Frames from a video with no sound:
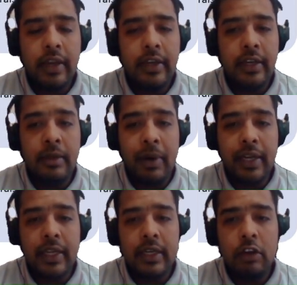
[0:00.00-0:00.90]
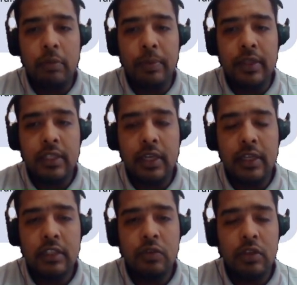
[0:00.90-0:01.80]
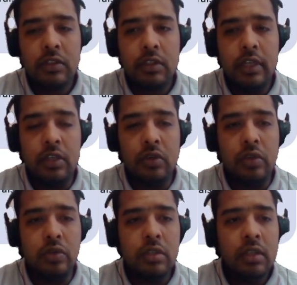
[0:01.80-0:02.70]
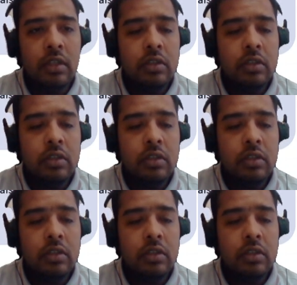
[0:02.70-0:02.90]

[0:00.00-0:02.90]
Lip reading: credit market and operational risk was introduced.